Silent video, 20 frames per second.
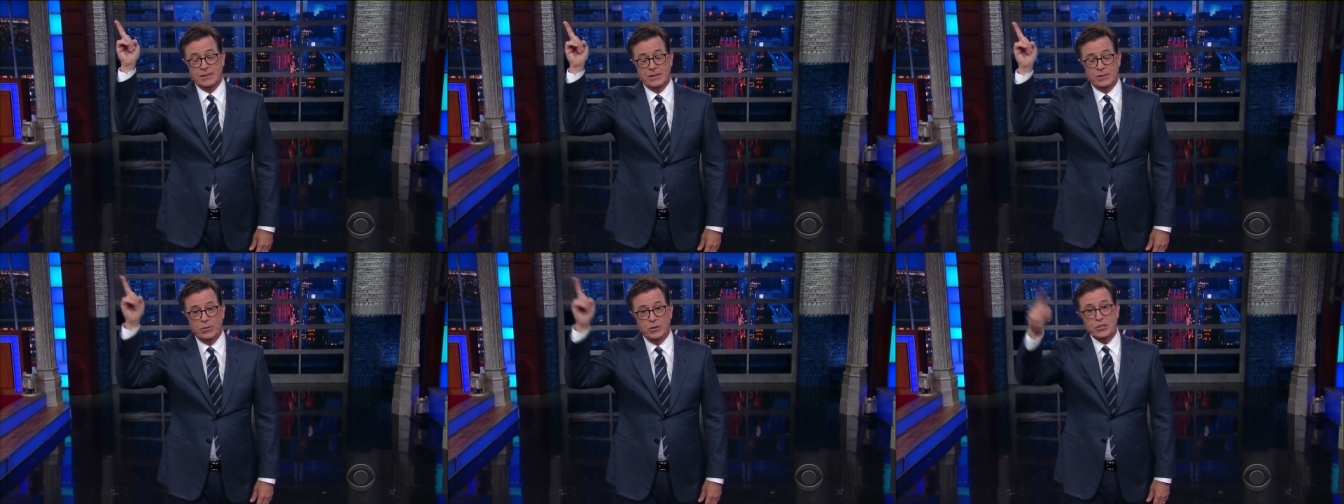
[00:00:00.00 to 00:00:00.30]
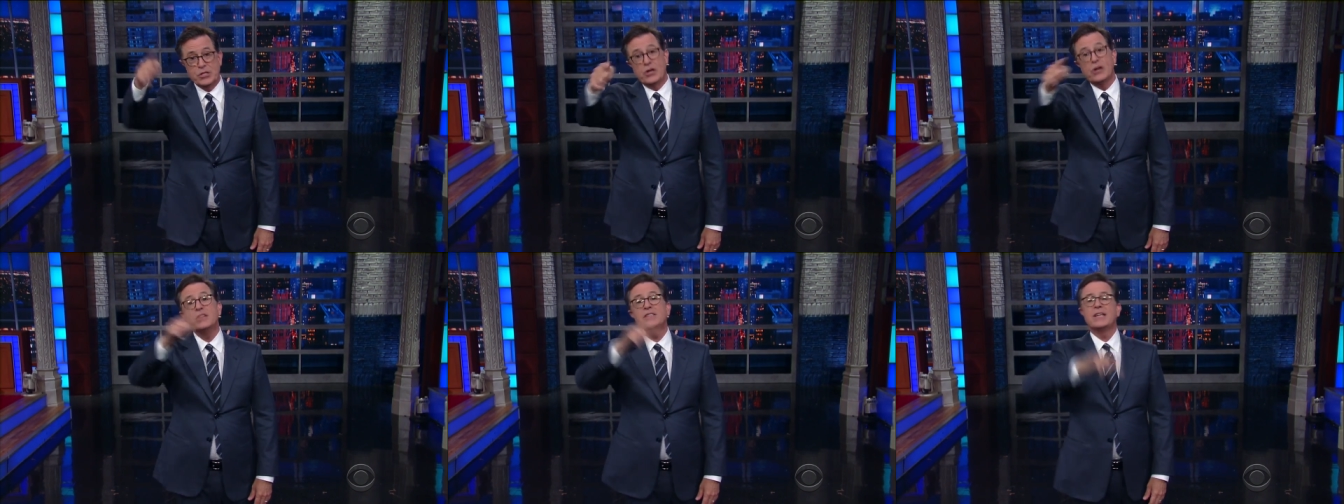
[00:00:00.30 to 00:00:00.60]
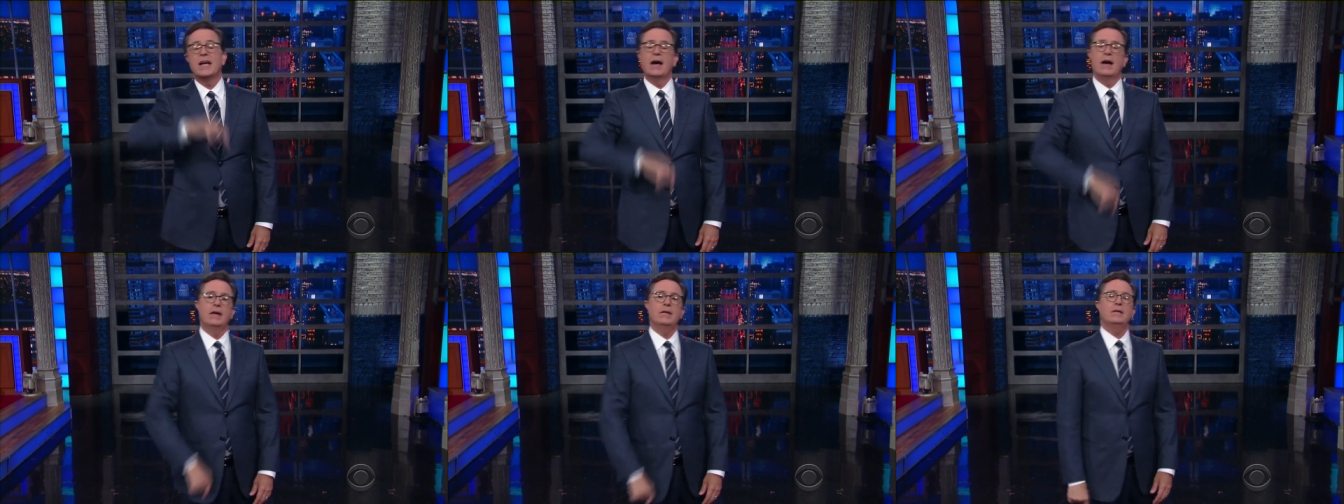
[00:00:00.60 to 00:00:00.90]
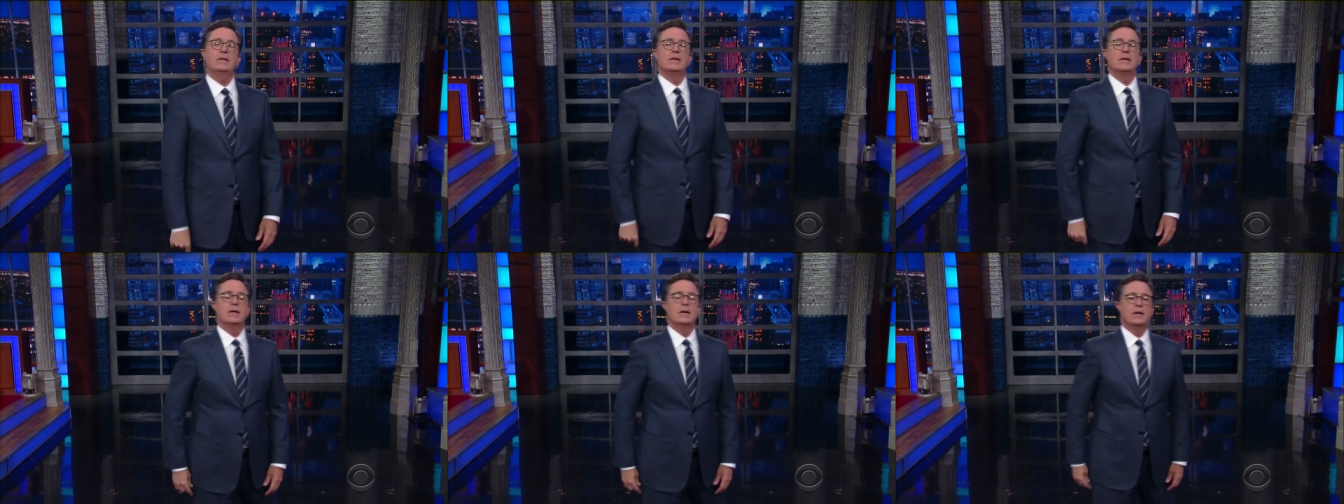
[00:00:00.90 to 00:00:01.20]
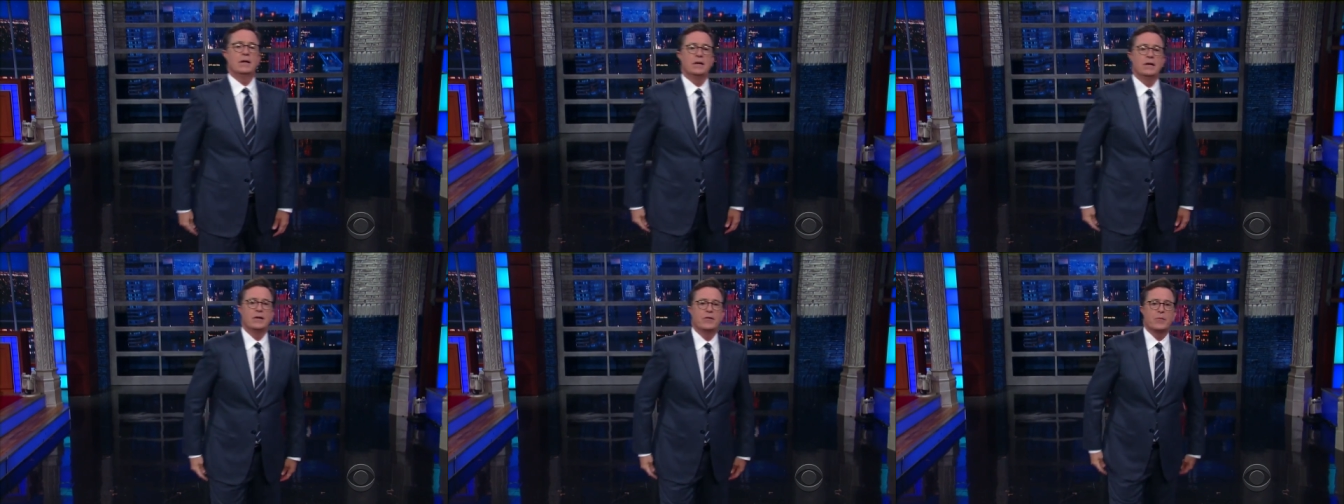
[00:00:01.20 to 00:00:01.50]
Well, turns out
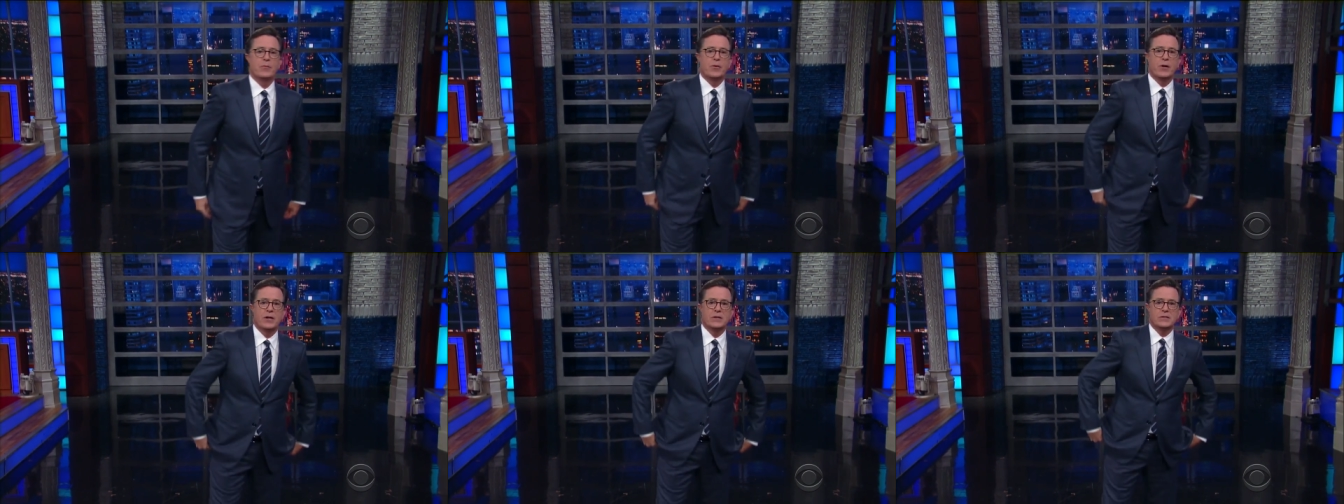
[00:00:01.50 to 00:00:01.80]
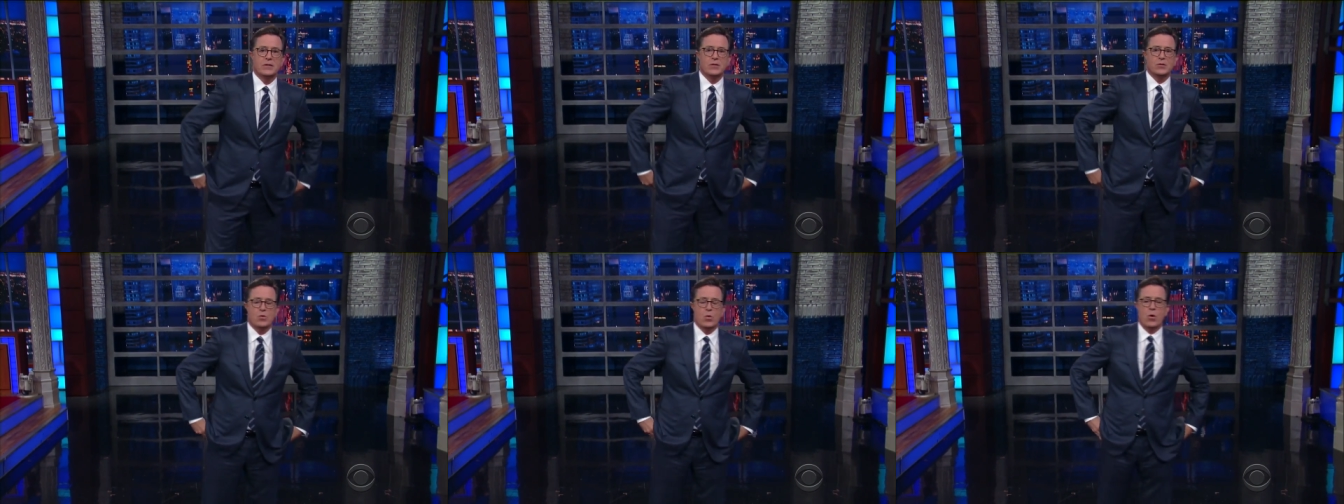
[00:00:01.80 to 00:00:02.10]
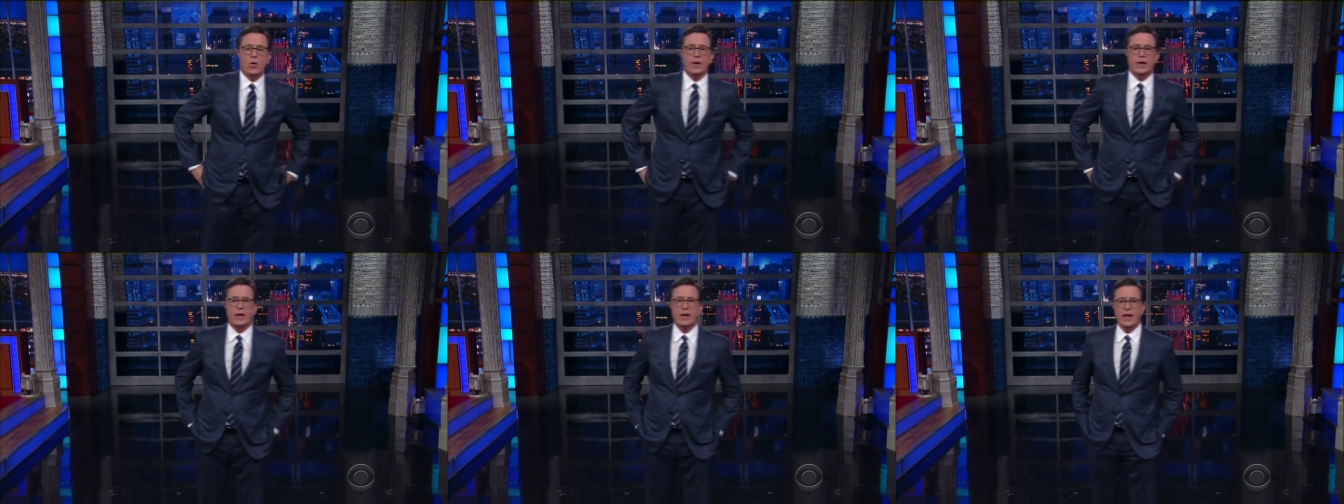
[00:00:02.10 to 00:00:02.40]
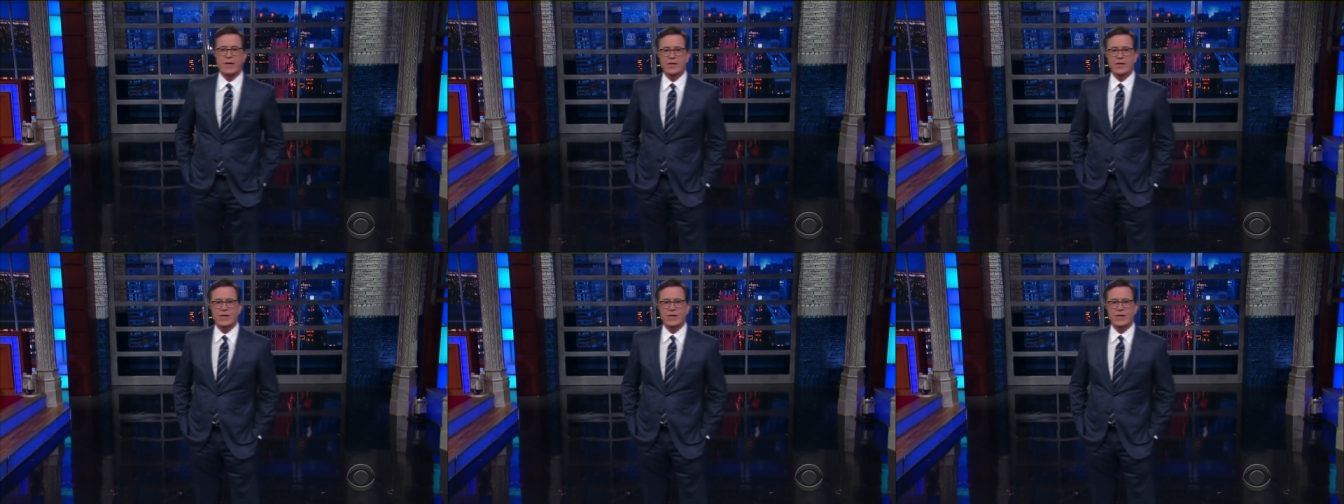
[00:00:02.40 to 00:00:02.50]
uh, the president's warning